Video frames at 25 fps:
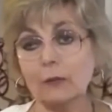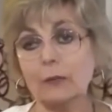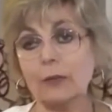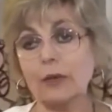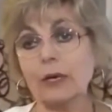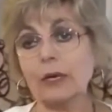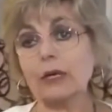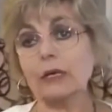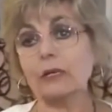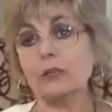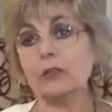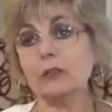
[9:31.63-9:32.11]

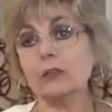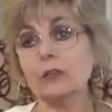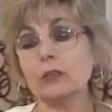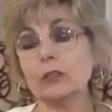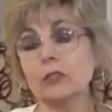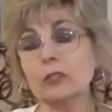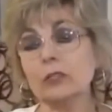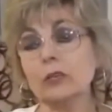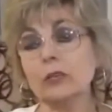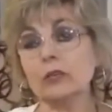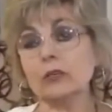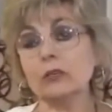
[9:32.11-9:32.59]

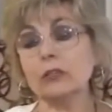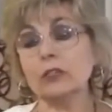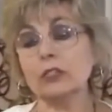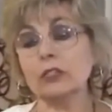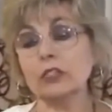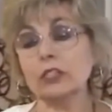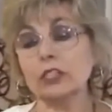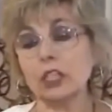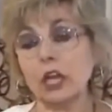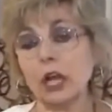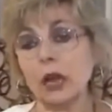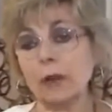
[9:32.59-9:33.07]
But you can
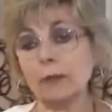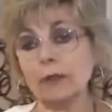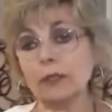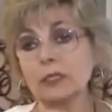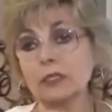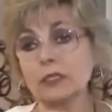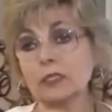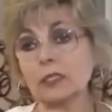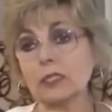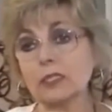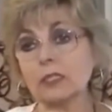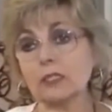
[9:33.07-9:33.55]
go to
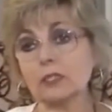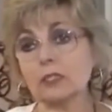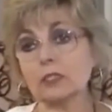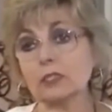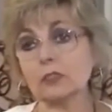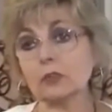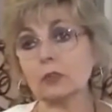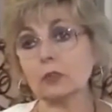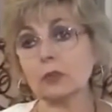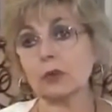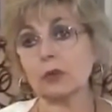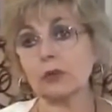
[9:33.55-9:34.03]
shopping
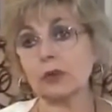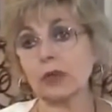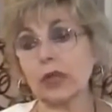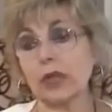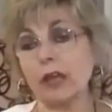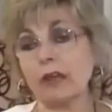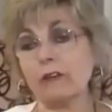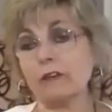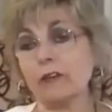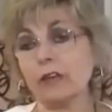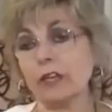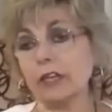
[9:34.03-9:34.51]
centers
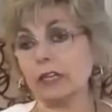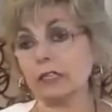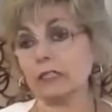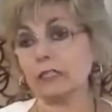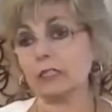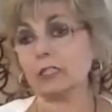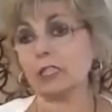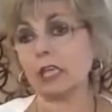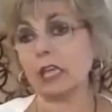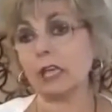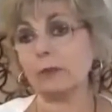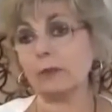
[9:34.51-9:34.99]
where they
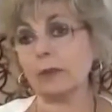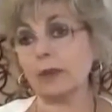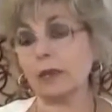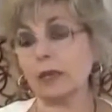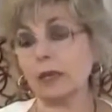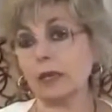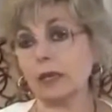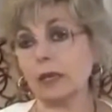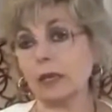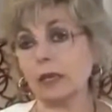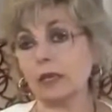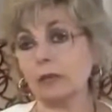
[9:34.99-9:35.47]
have
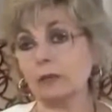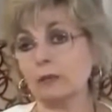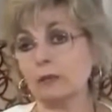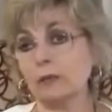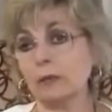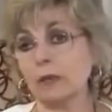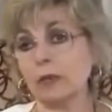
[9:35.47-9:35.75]
landscaping